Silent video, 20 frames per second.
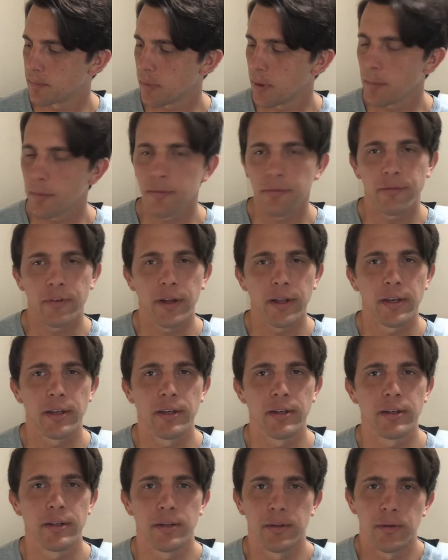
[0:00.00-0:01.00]
probably
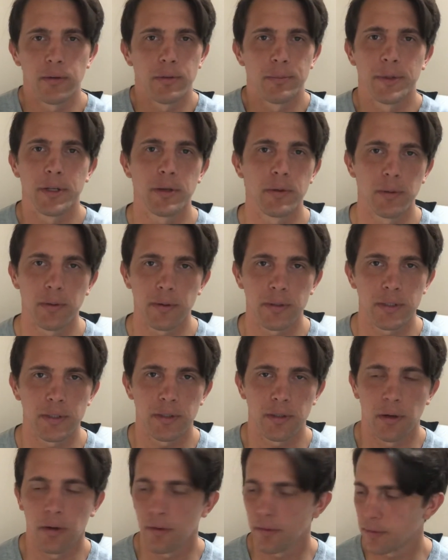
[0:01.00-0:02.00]
finding a Udemy
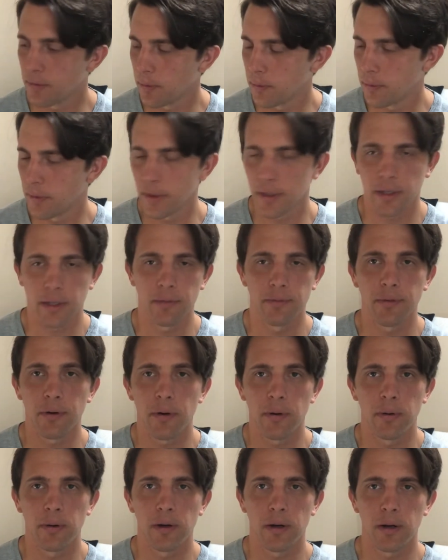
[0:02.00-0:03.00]
course also that I can
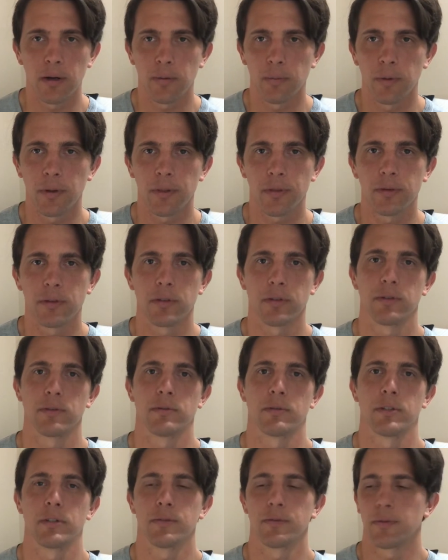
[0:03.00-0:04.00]
follow along with,
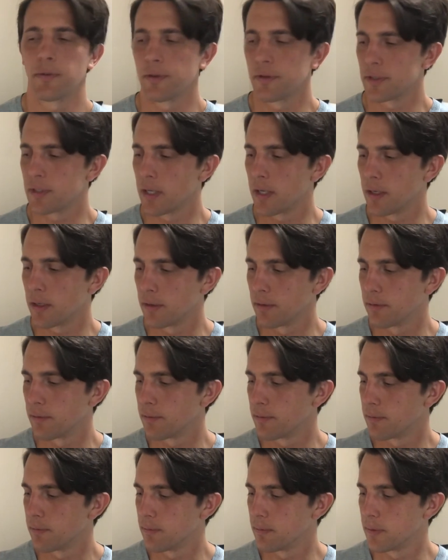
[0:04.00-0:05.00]
just for the sake of
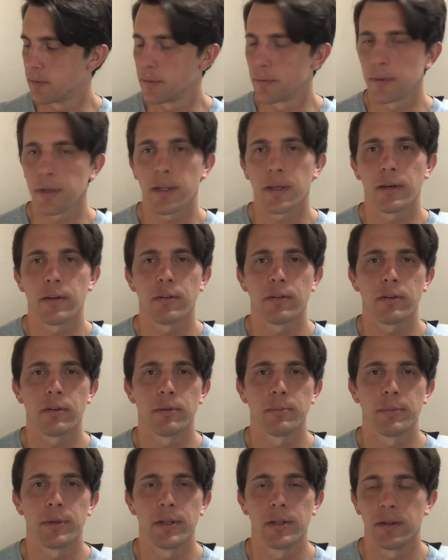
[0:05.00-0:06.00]
doing it. It's
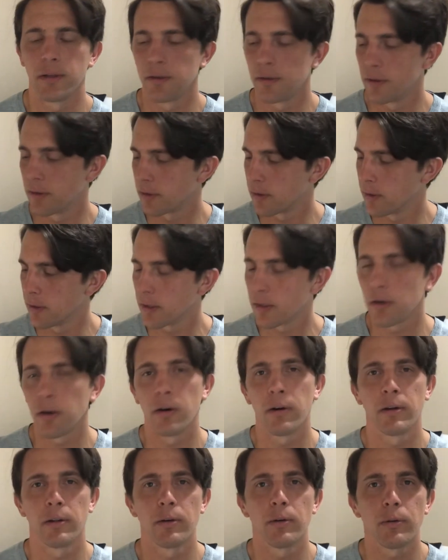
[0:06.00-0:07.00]
going to look like
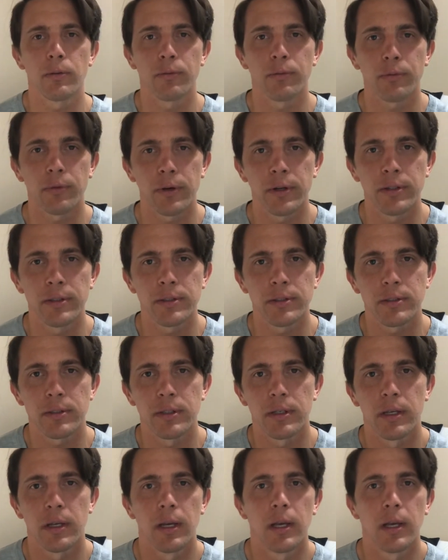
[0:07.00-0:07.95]
calling old friends